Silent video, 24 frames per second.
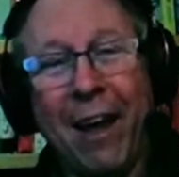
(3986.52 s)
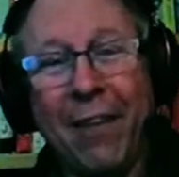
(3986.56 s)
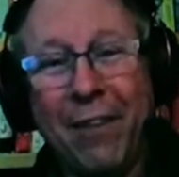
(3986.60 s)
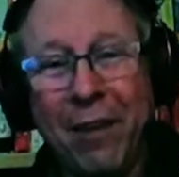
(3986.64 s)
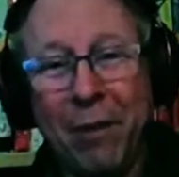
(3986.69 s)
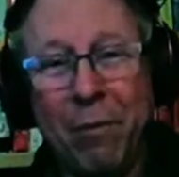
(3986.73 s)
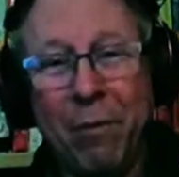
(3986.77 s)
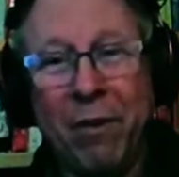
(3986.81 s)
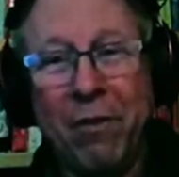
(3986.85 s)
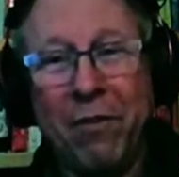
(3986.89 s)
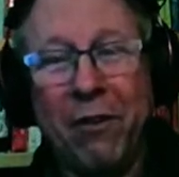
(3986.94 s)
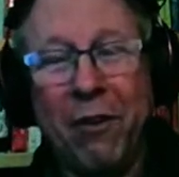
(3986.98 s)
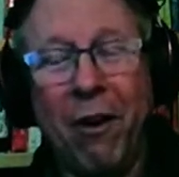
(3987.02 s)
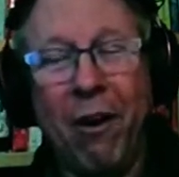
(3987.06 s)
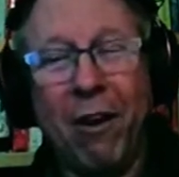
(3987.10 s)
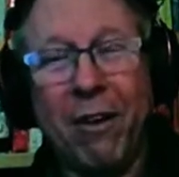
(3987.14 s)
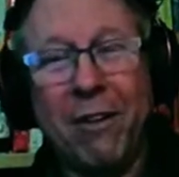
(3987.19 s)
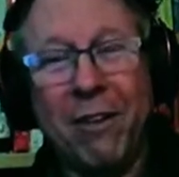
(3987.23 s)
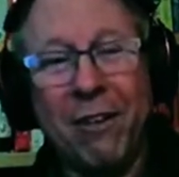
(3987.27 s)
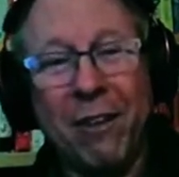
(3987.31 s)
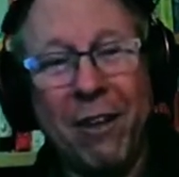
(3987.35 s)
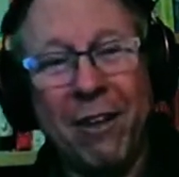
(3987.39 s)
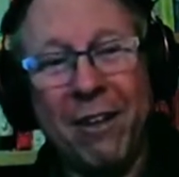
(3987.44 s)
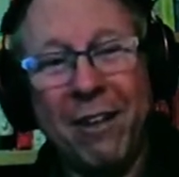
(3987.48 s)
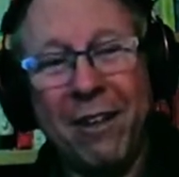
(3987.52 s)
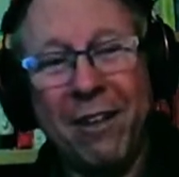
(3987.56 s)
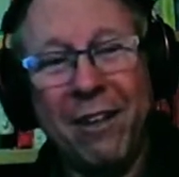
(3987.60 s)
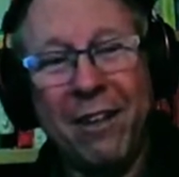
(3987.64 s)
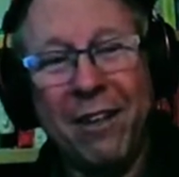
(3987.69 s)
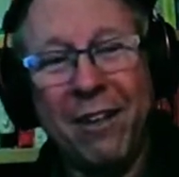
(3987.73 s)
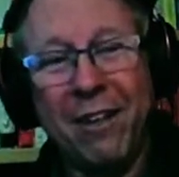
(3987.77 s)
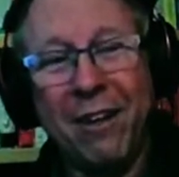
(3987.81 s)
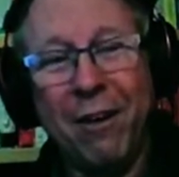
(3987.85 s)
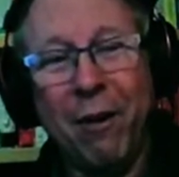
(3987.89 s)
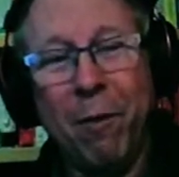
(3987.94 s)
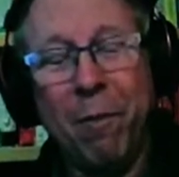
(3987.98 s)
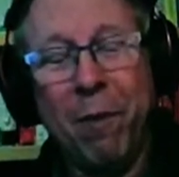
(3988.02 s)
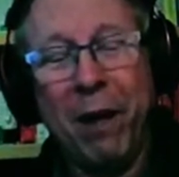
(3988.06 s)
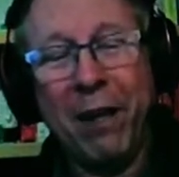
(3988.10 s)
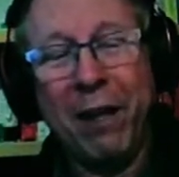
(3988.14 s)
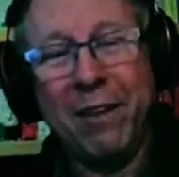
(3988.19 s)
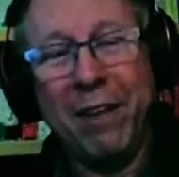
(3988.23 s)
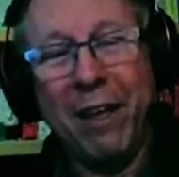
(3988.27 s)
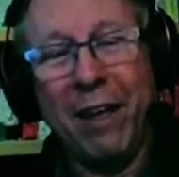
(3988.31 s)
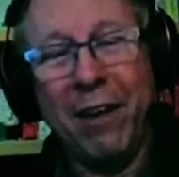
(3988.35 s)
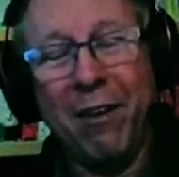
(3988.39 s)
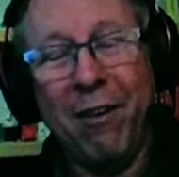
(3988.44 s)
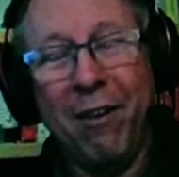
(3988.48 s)
I think we've talked a lot, you know,
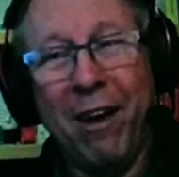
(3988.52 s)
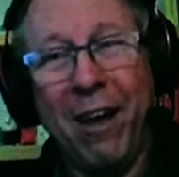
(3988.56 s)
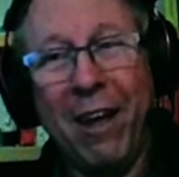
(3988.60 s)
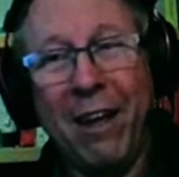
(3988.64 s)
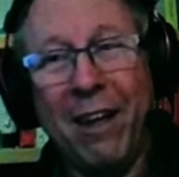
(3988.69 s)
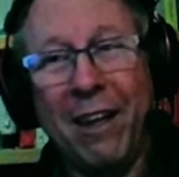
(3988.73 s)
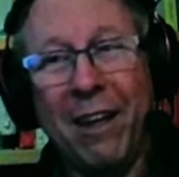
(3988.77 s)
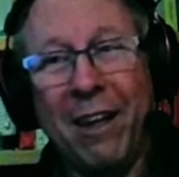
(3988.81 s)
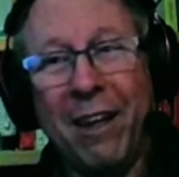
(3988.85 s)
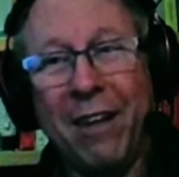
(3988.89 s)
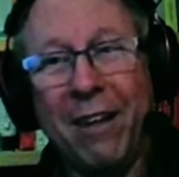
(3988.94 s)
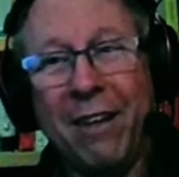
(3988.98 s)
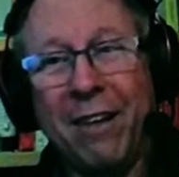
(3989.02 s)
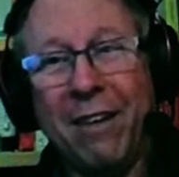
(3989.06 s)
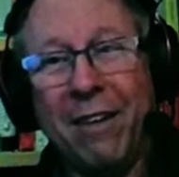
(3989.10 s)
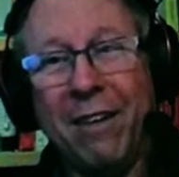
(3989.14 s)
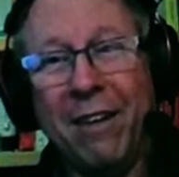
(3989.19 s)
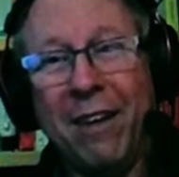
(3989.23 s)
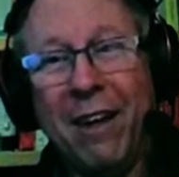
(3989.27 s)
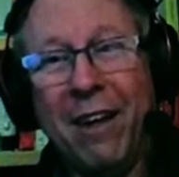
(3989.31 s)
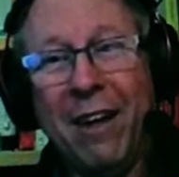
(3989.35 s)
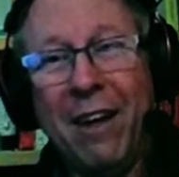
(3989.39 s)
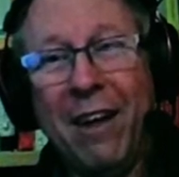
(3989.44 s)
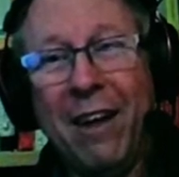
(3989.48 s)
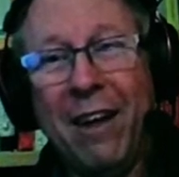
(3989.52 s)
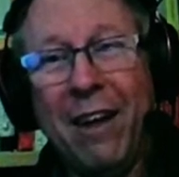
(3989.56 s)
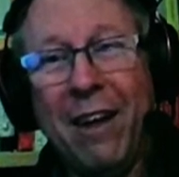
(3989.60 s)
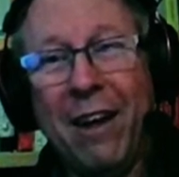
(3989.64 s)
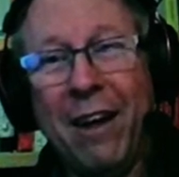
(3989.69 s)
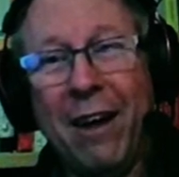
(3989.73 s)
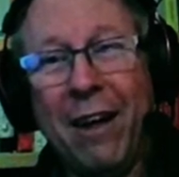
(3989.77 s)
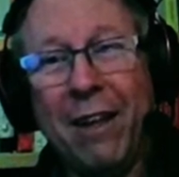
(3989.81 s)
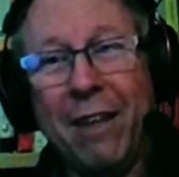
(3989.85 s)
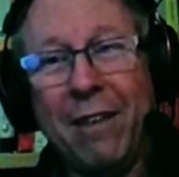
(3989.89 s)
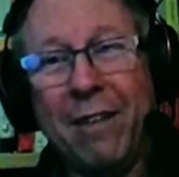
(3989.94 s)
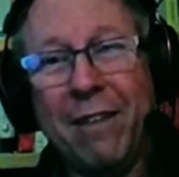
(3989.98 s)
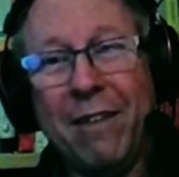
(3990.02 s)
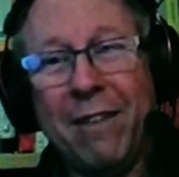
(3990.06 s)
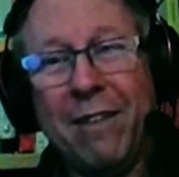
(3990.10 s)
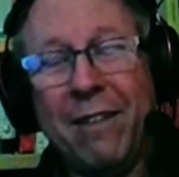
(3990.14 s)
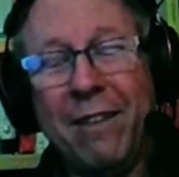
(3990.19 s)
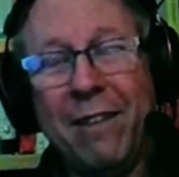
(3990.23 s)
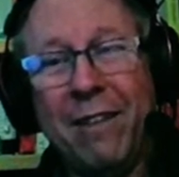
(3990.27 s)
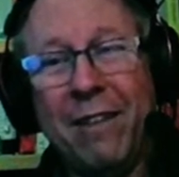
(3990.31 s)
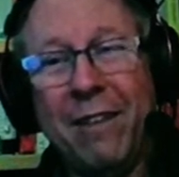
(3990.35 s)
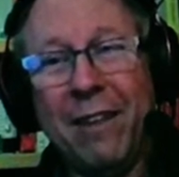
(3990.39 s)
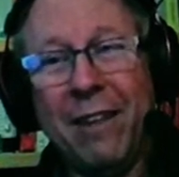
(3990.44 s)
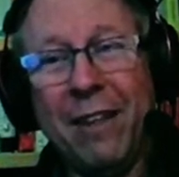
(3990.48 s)
about that a lot, and I,
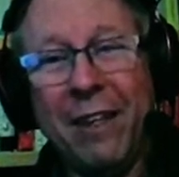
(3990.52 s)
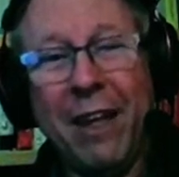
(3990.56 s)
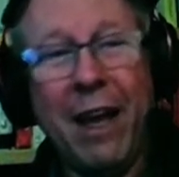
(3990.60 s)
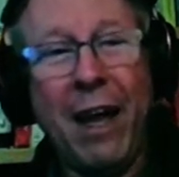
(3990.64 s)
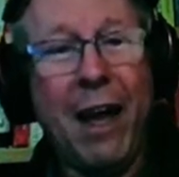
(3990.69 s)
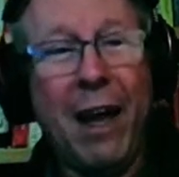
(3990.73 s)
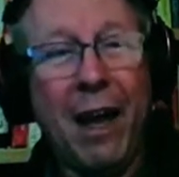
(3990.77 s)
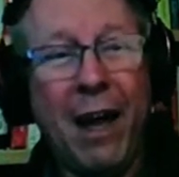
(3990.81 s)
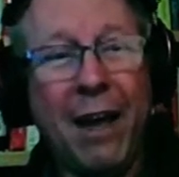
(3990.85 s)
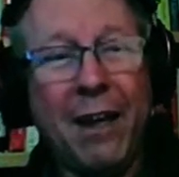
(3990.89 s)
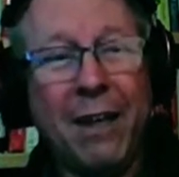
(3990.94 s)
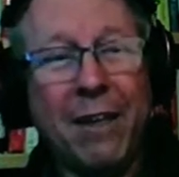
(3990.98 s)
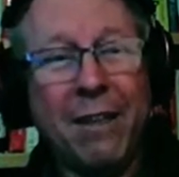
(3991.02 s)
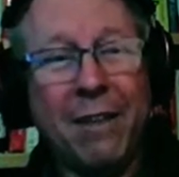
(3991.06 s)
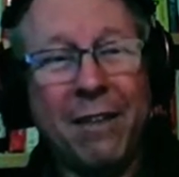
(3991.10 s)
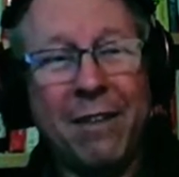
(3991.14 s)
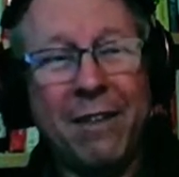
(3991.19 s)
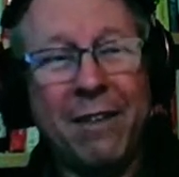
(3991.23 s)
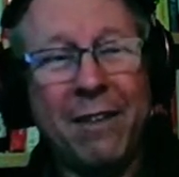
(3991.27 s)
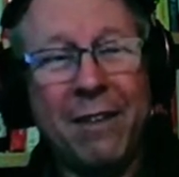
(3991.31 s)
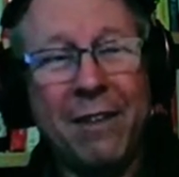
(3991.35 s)
yeah, I,